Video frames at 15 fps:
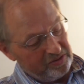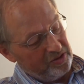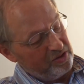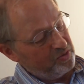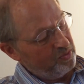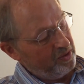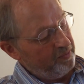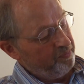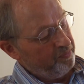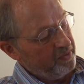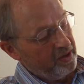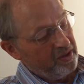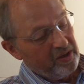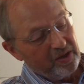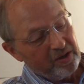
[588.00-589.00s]
is this one,
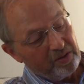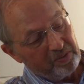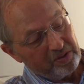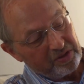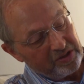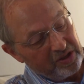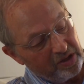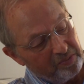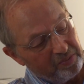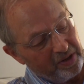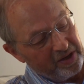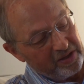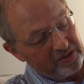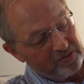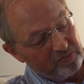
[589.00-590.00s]
which
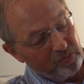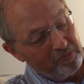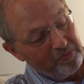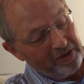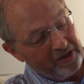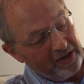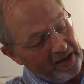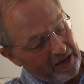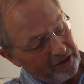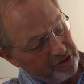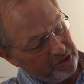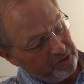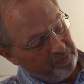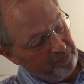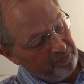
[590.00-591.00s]
celebrates women in
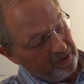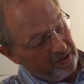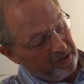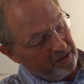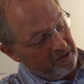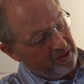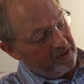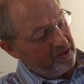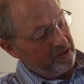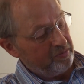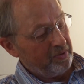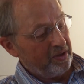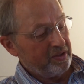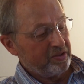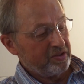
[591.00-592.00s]
action in the
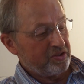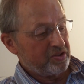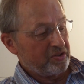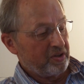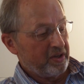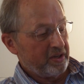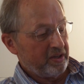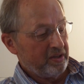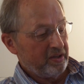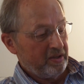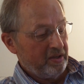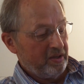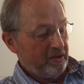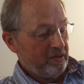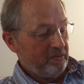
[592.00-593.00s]
miners' strike,
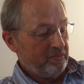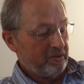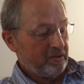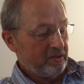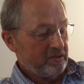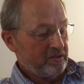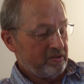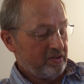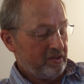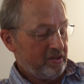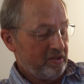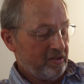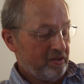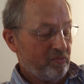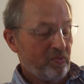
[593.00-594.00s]
because
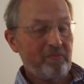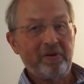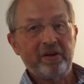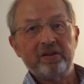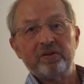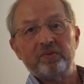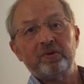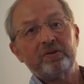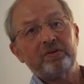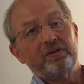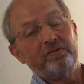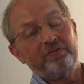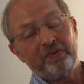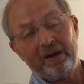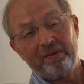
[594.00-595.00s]
the women,
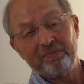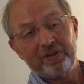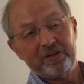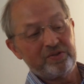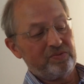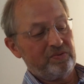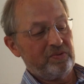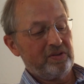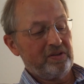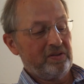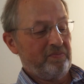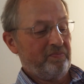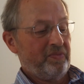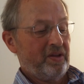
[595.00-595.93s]
the families were